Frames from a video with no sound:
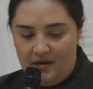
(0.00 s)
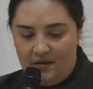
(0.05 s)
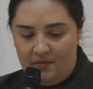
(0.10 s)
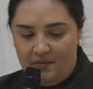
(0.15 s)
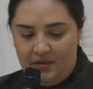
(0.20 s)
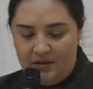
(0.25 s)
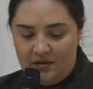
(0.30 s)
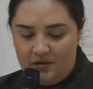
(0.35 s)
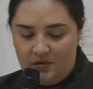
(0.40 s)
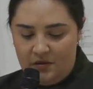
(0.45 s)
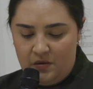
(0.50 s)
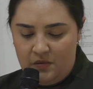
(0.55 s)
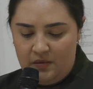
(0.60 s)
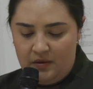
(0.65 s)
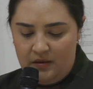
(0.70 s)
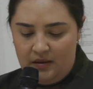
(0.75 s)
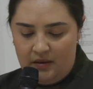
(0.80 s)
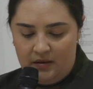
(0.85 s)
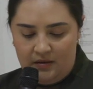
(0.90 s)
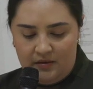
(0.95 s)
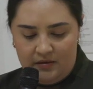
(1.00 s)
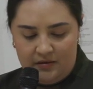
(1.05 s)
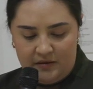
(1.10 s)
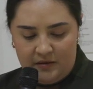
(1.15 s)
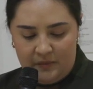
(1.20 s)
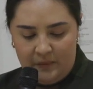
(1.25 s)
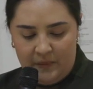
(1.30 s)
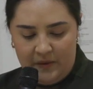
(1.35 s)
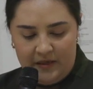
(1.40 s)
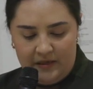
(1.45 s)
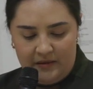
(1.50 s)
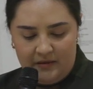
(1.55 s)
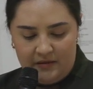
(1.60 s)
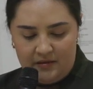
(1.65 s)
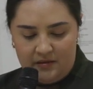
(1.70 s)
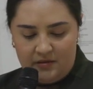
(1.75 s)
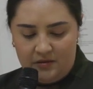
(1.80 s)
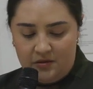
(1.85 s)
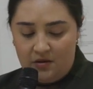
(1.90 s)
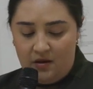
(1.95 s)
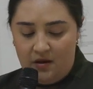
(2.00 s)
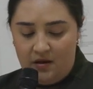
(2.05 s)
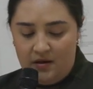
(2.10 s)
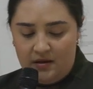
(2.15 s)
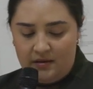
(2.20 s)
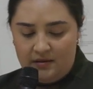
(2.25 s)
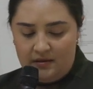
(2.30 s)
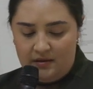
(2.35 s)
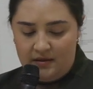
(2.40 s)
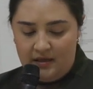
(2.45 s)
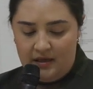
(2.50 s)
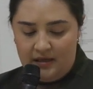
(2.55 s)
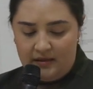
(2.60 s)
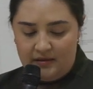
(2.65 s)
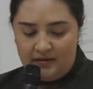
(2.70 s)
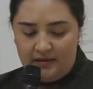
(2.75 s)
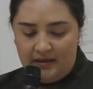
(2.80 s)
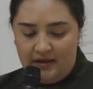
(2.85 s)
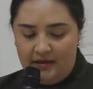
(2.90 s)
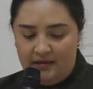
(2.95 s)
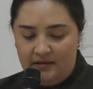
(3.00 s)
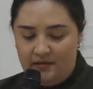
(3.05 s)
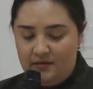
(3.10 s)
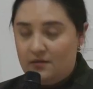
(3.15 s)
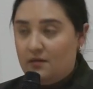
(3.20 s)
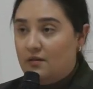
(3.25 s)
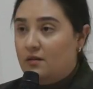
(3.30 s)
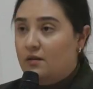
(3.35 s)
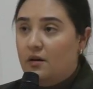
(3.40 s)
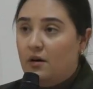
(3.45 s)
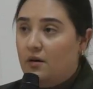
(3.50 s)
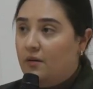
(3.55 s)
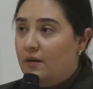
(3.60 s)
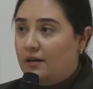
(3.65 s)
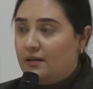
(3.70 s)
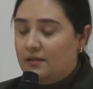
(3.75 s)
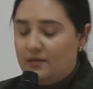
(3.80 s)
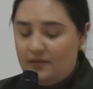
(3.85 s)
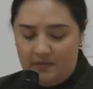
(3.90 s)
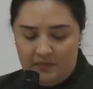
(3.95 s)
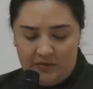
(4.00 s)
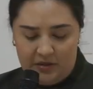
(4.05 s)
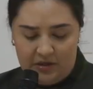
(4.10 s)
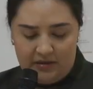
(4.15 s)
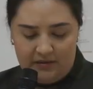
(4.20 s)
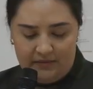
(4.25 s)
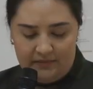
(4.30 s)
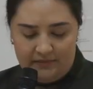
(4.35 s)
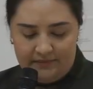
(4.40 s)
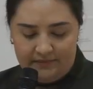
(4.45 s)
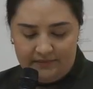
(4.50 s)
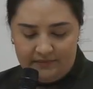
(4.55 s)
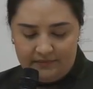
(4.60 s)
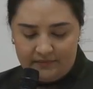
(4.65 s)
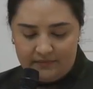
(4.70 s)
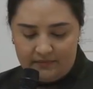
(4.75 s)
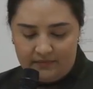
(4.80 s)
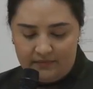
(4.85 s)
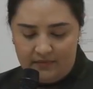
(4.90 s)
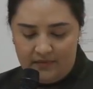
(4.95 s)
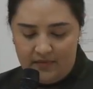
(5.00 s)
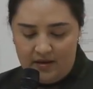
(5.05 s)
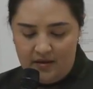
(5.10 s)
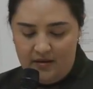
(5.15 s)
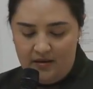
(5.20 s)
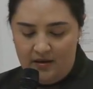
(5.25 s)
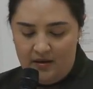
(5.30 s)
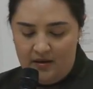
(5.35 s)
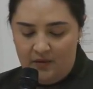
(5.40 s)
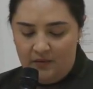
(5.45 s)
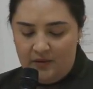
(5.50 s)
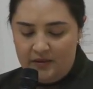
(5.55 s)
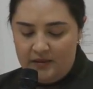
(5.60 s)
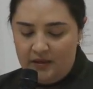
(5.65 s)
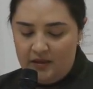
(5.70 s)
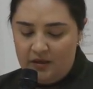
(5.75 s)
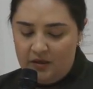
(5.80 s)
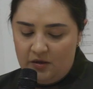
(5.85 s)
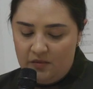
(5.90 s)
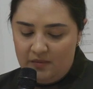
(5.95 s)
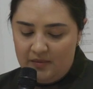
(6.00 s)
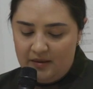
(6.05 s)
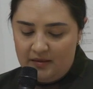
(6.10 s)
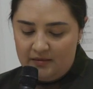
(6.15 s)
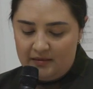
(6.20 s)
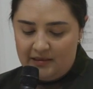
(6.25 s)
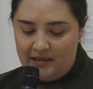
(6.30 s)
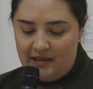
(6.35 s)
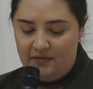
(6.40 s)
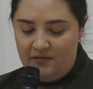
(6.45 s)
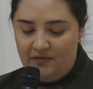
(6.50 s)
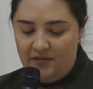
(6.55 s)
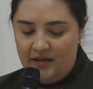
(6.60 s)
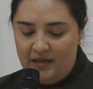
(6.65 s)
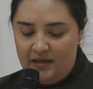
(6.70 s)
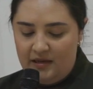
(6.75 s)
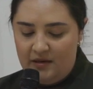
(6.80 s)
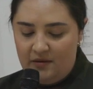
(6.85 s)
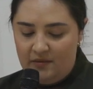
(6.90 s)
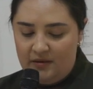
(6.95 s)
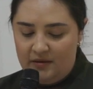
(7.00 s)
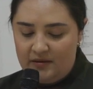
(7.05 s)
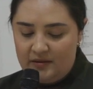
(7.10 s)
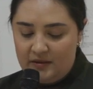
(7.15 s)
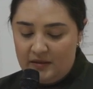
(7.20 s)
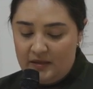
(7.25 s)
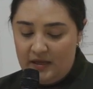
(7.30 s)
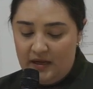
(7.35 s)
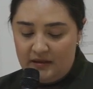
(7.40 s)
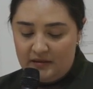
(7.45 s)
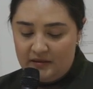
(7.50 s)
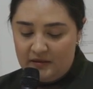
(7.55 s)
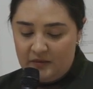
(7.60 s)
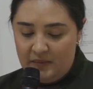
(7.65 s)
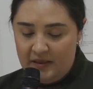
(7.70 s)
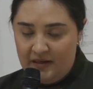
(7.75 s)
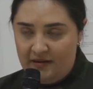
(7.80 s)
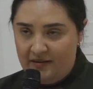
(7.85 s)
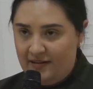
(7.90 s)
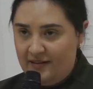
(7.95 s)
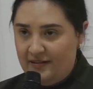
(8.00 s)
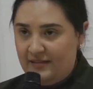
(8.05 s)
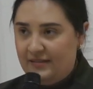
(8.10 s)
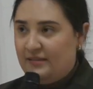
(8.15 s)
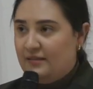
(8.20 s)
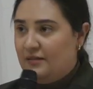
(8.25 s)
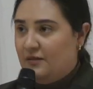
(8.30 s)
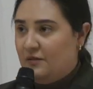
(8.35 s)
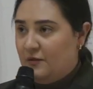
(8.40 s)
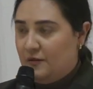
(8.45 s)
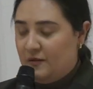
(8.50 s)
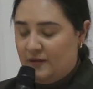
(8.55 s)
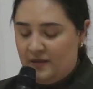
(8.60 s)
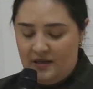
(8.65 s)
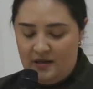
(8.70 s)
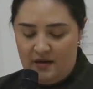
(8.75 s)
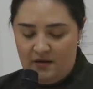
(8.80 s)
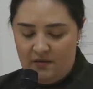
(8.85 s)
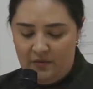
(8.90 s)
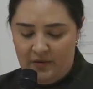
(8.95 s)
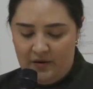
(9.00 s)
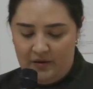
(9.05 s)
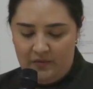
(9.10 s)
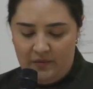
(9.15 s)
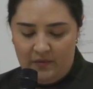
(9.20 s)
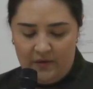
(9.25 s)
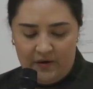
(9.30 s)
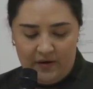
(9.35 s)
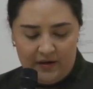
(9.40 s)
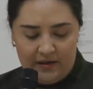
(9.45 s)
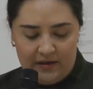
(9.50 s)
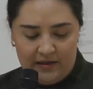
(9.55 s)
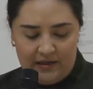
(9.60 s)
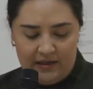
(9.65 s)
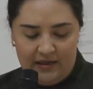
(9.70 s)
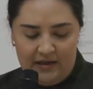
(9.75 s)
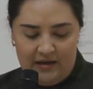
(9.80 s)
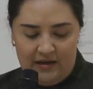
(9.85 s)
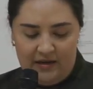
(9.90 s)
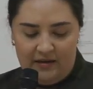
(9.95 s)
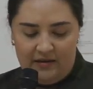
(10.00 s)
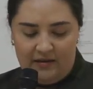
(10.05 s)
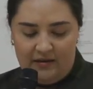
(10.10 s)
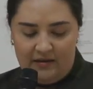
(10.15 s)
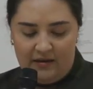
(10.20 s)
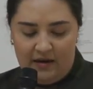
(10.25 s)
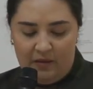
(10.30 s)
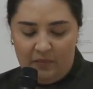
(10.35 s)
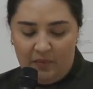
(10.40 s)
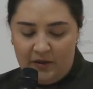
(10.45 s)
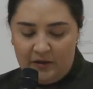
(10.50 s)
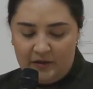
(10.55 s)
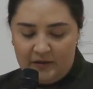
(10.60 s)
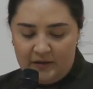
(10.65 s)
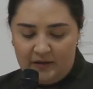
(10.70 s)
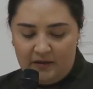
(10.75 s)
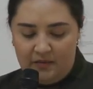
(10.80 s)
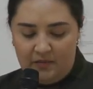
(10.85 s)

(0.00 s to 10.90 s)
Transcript: Mansu prints, drawings, and textiles are no exception. We see humans convening with snake spirits. You'll see in one work, there a person